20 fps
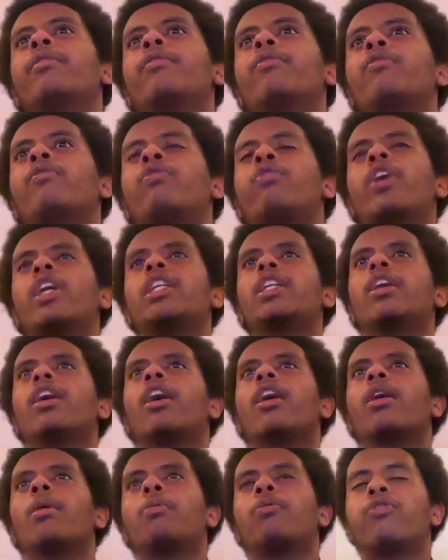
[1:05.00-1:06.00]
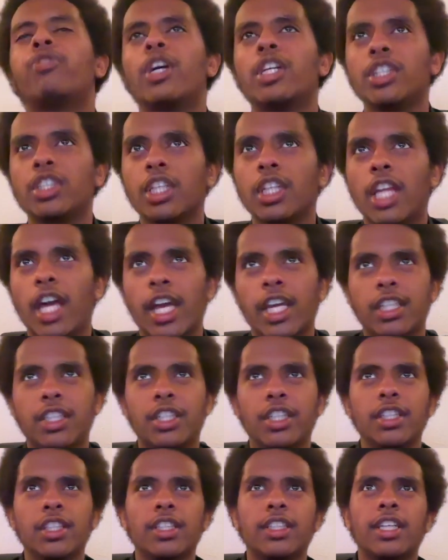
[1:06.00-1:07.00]
French, uh, French
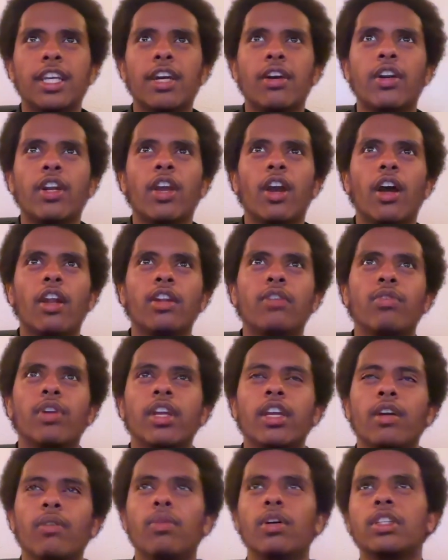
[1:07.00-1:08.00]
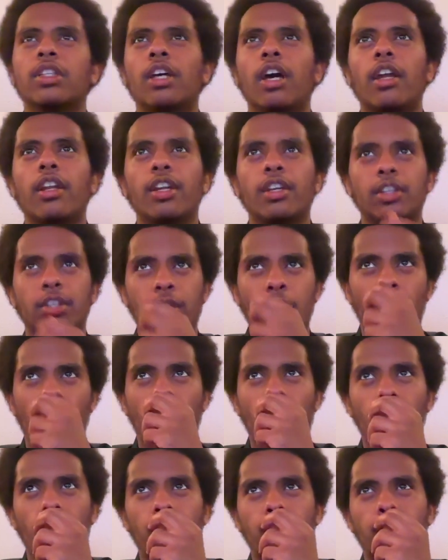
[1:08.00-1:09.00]
legend Thierry Henry was on the
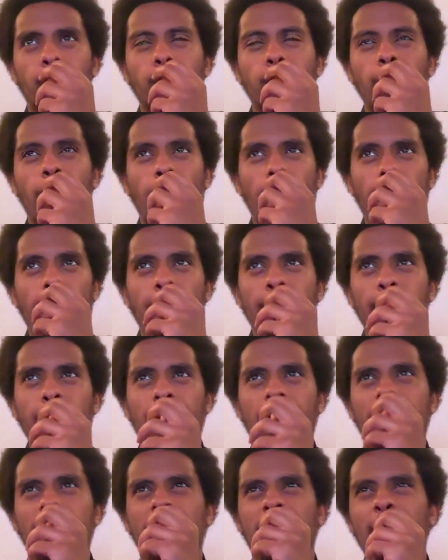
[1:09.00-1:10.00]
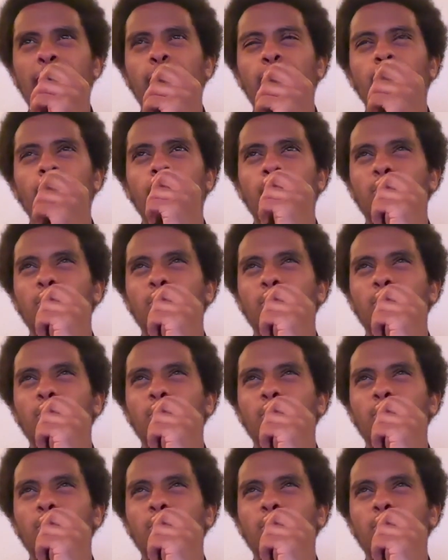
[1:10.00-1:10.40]
show, and he said,